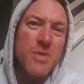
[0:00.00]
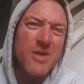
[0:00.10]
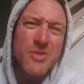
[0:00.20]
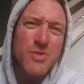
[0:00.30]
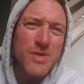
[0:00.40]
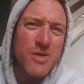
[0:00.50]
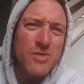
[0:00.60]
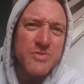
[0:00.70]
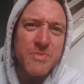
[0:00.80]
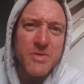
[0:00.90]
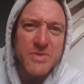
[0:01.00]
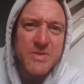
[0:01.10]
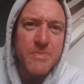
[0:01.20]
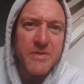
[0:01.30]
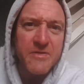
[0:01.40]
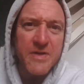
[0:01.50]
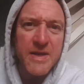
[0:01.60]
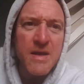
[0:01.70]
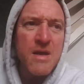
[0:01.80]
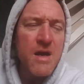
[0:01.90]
I call it Cosmo, it's a buffet.